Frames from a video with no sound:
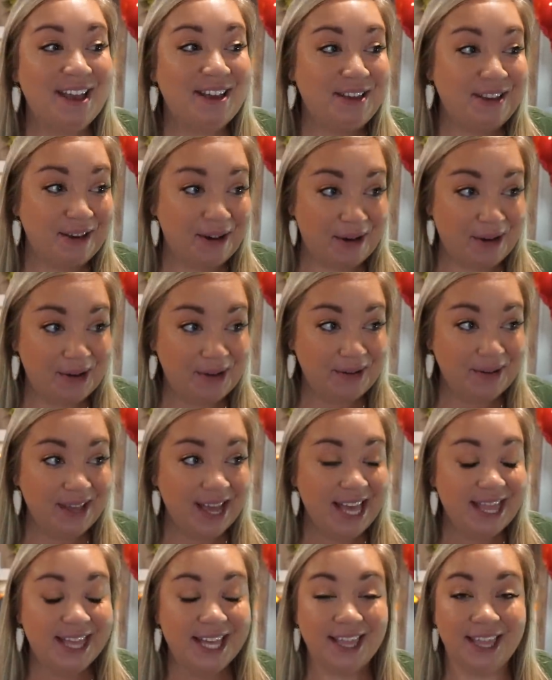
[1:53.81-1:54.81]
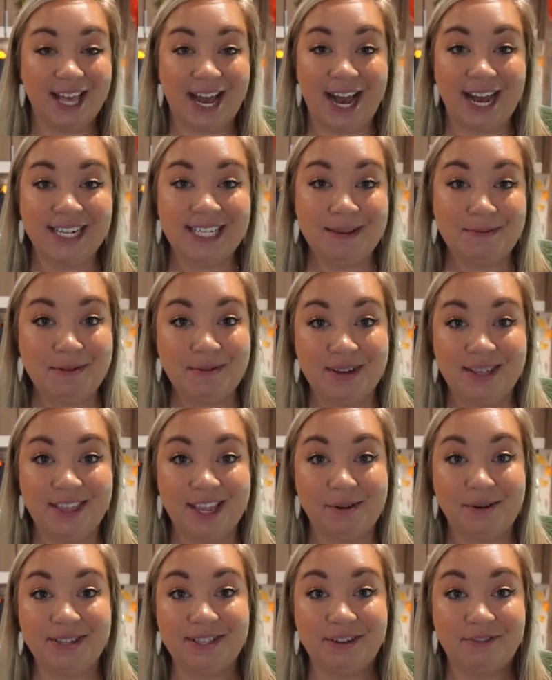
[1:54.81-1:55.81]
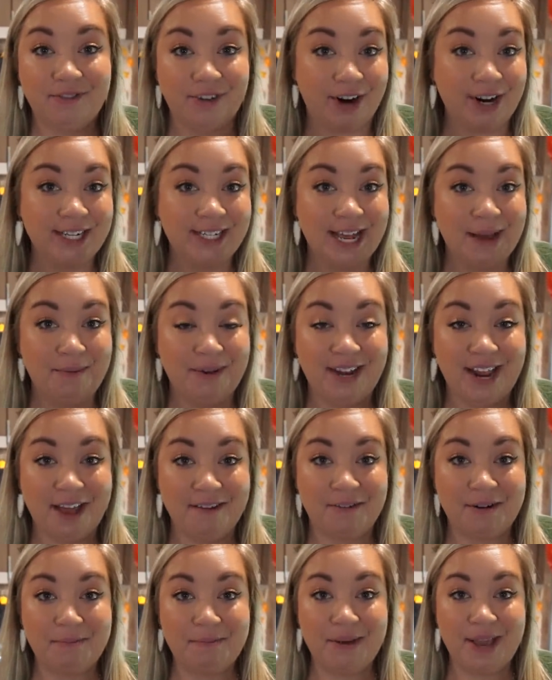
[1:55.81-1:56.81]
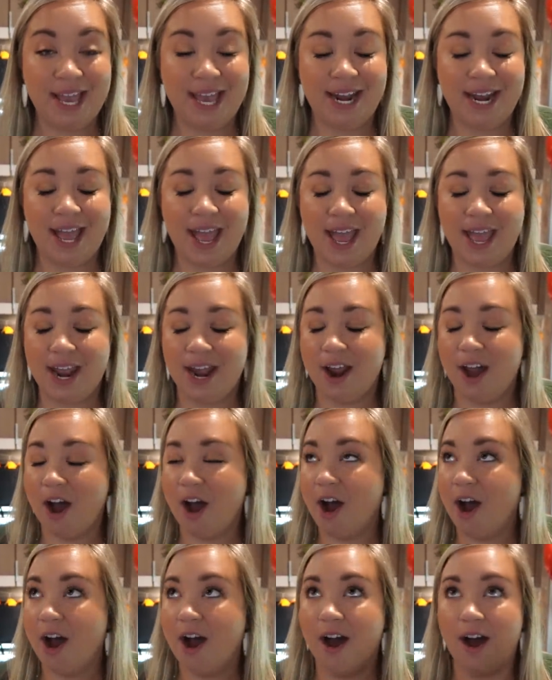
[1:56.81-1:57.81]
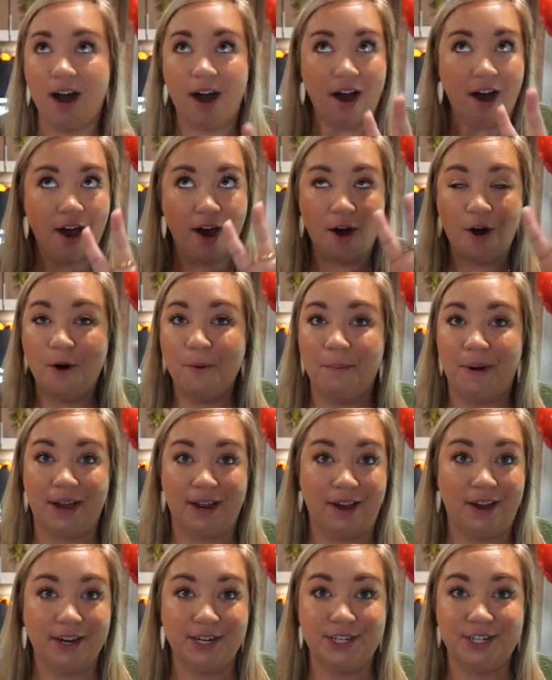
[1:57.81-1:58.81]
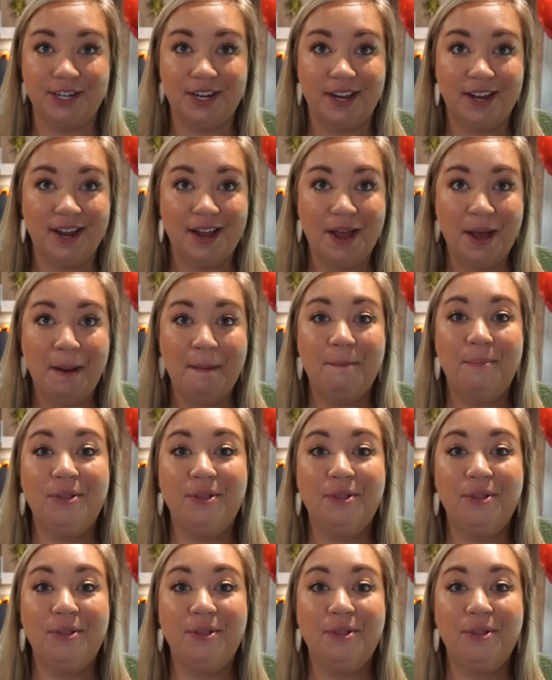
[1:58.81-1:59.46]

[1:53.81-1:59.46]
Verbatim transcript: Y'all, the last time we went there was the first time we'd ever been, and oh my gosh. Blown away.